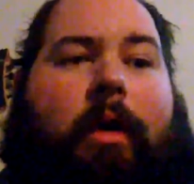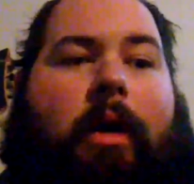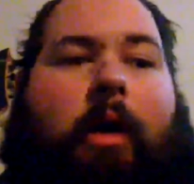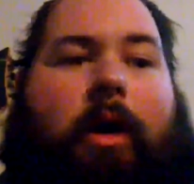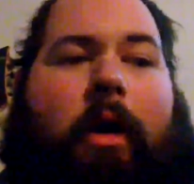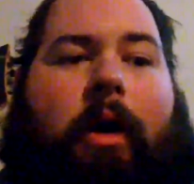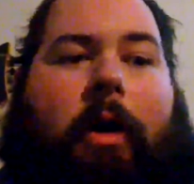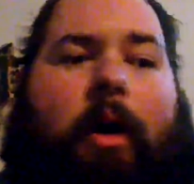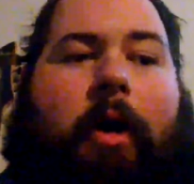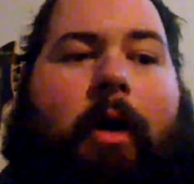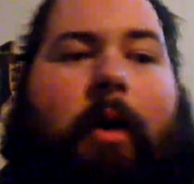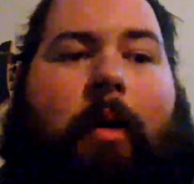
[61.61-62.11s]

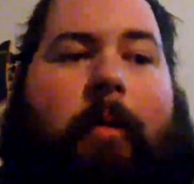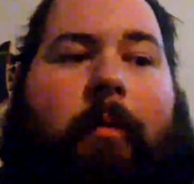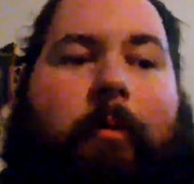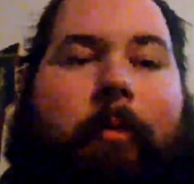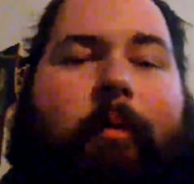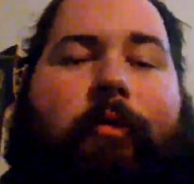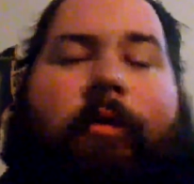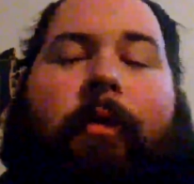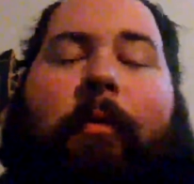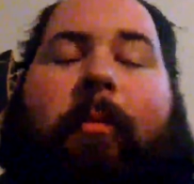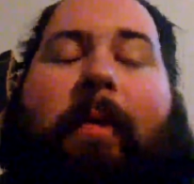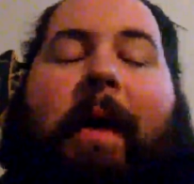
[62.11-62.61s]
Uh,
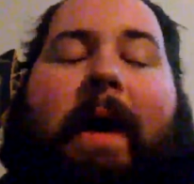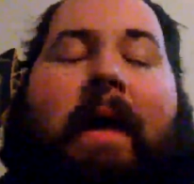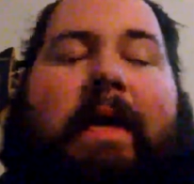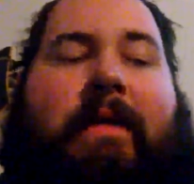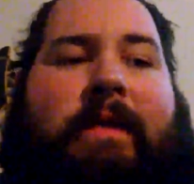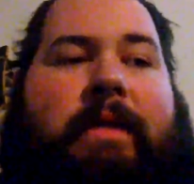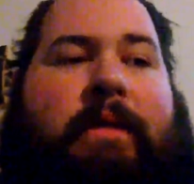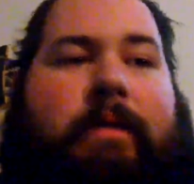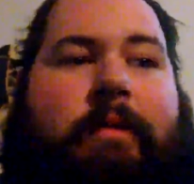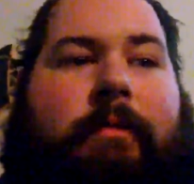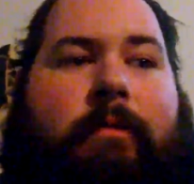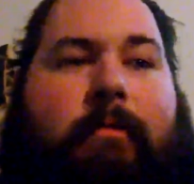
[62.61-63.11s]
moving
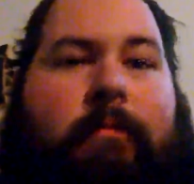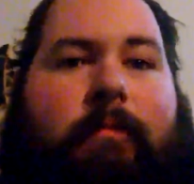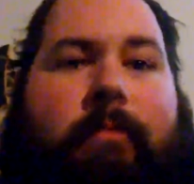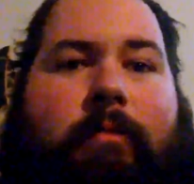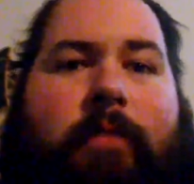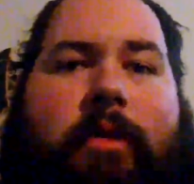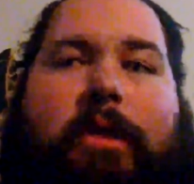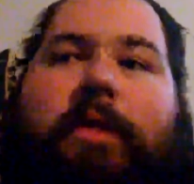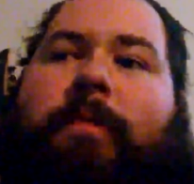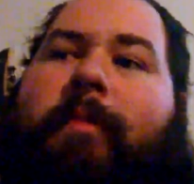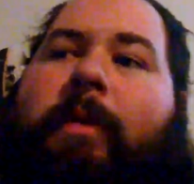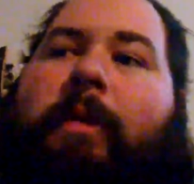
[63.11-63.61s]
past
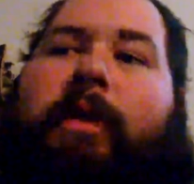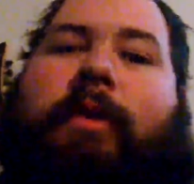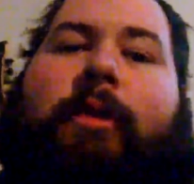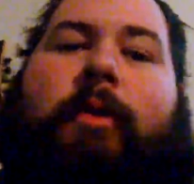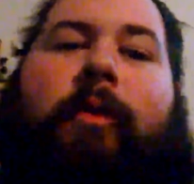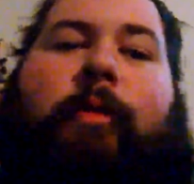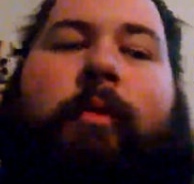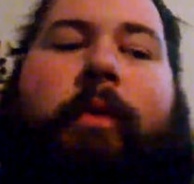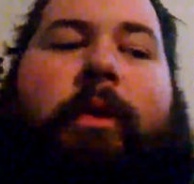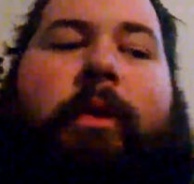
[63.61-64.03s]
suspension and